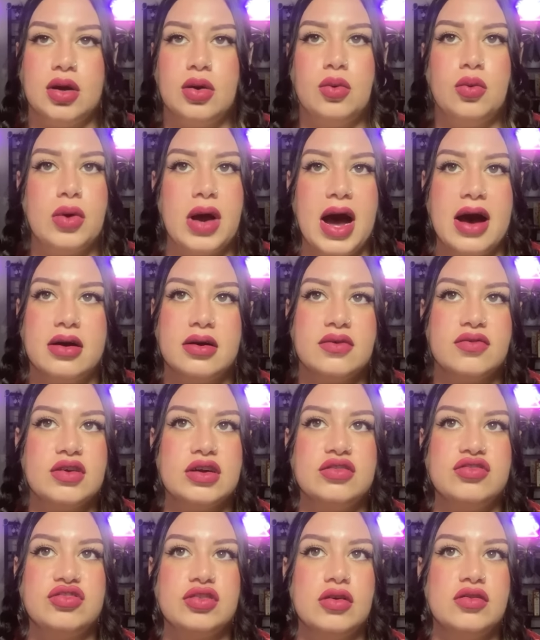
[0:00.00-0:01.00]
however
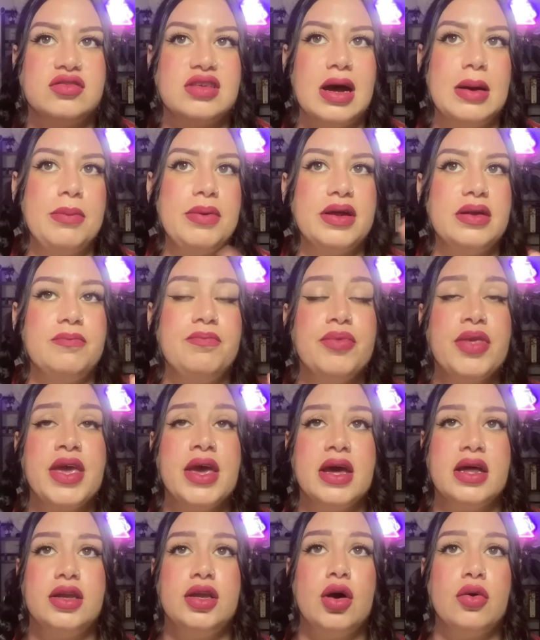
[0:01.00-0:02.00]
it shows up, and
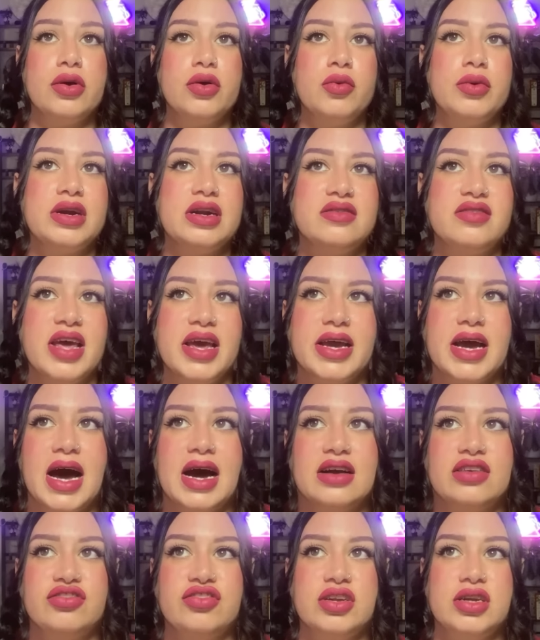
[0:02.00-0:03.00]
knowing when to take
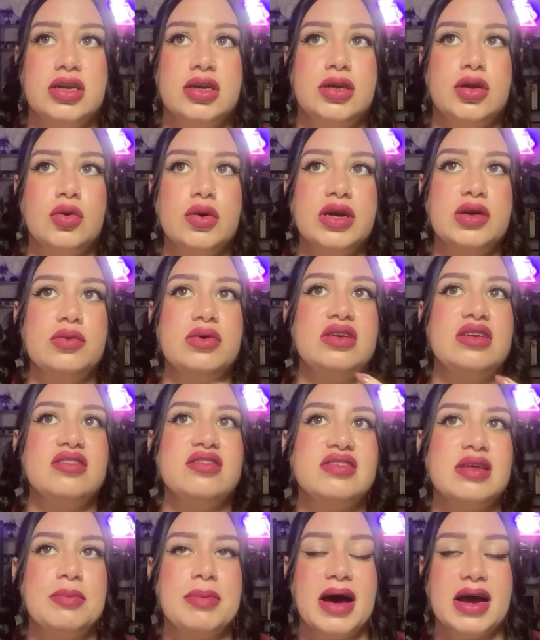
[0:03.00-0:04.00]
action and knowing when to
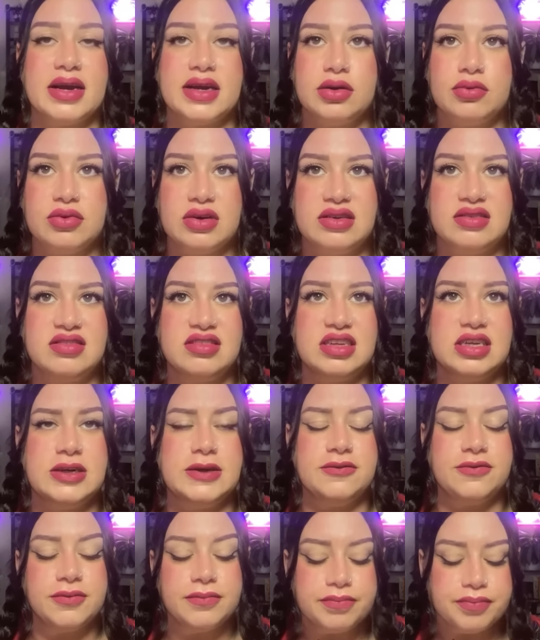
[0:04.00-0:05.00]
sit back and
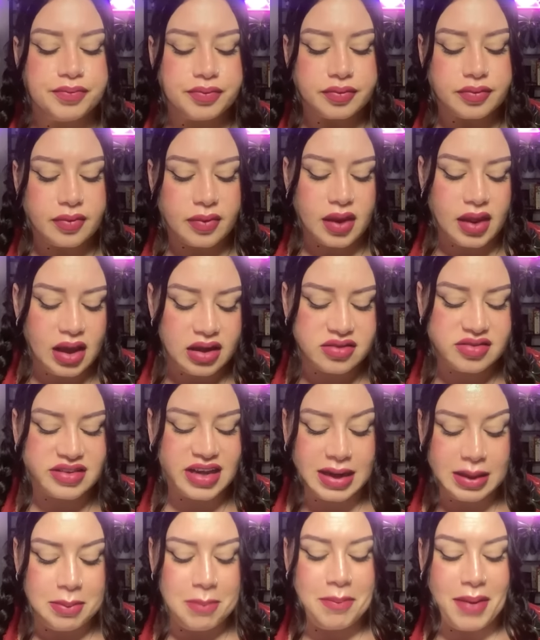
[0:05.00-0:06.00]
receive.
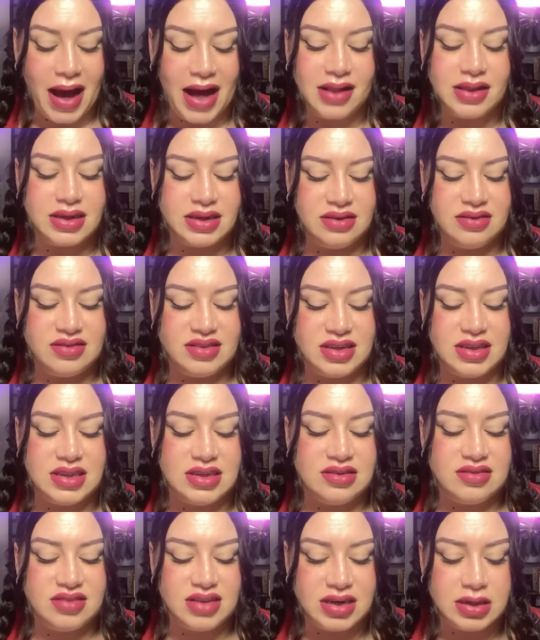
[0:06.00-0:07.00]
Staying balanced in
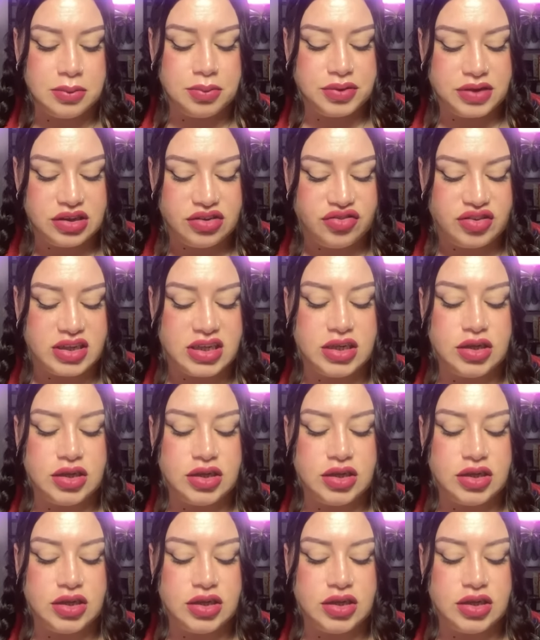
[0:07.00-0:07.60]
this and appreciating